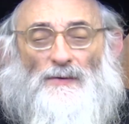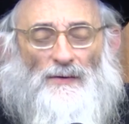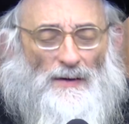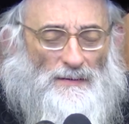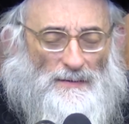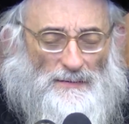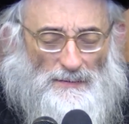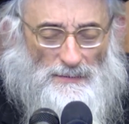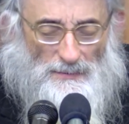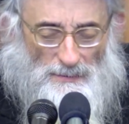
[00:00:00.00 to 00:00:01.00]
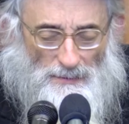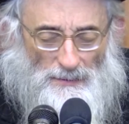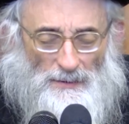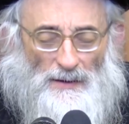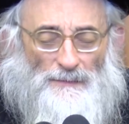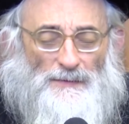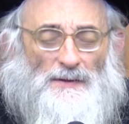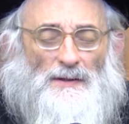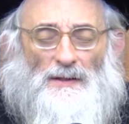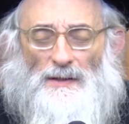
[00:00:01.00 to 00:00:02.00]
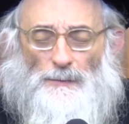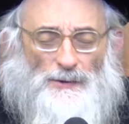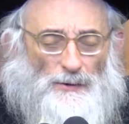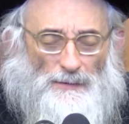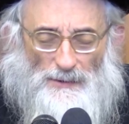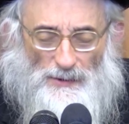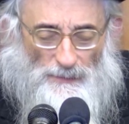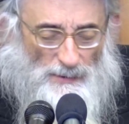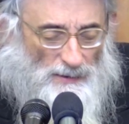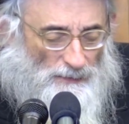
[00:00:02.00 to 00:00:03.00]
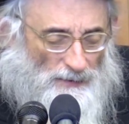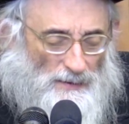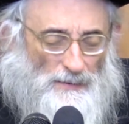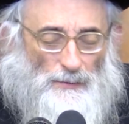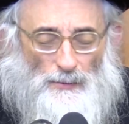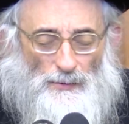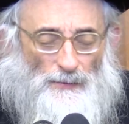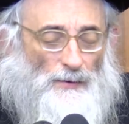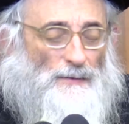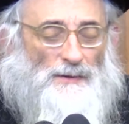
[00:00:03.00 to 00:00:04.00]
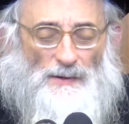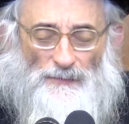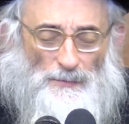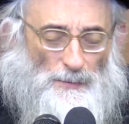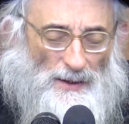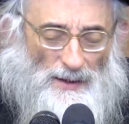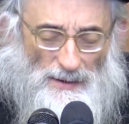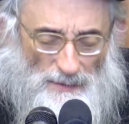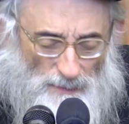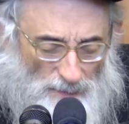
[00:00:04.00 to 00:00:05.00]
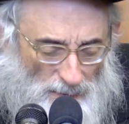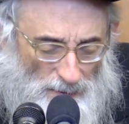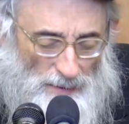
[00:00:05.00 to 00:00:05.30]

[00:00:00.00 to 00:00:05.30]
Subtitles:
said, everything that he was Yerush from his father, who's Yerush from Reb Chaim,